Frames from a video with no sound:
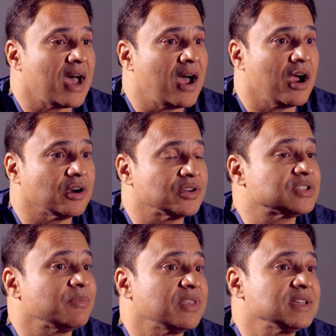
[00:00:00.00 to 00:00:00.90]
are,
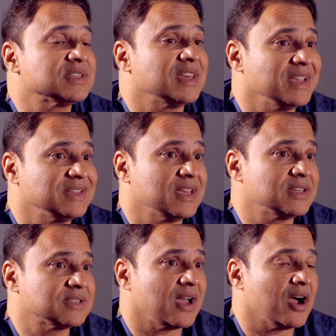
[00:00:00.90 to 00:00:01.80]
some things that
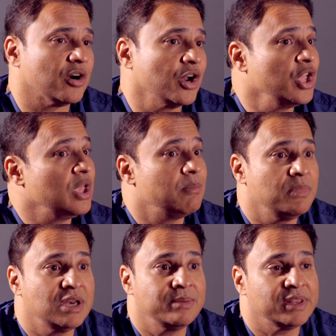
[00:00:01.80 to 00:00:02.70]
exist are
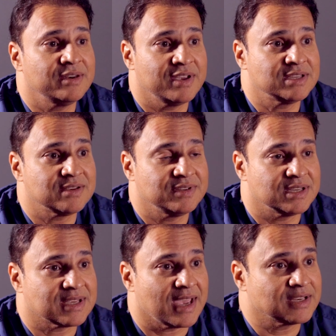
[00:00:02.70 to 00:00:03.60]
minimally invasive
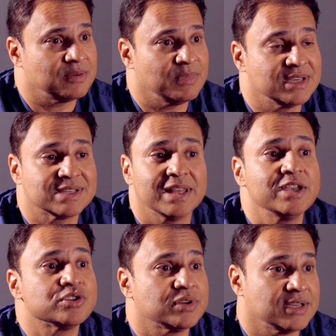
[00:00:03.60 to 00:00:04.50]
discectomies,
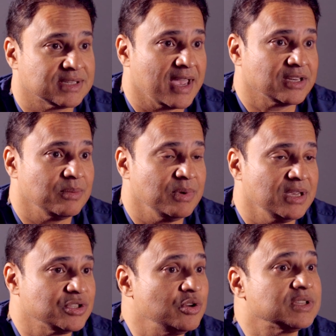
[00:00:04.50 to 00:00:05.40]
laser
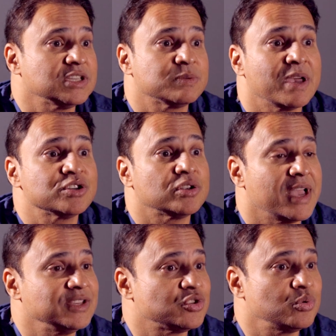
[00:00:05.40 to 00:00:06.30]
discectomies, using
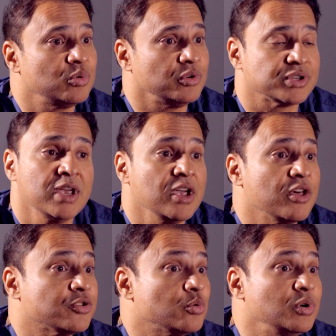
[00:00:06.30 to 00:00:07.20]
specialized tools
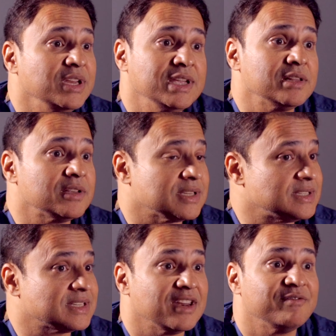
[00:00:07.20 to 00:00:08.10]
through needles
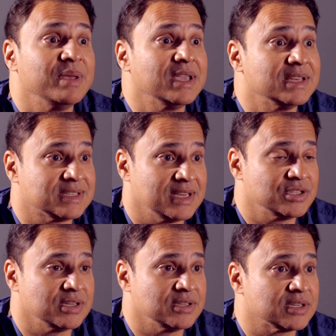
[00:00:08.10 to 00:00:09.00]
instead of big
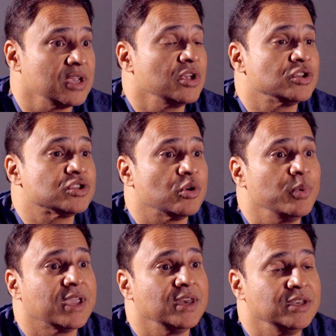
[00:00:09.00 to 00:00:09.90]
incisions so that
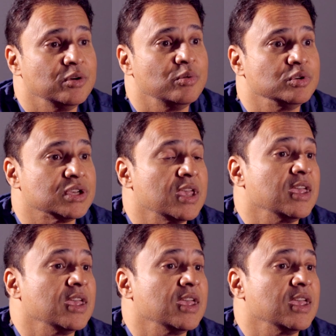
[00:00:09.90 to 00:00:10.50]
we can use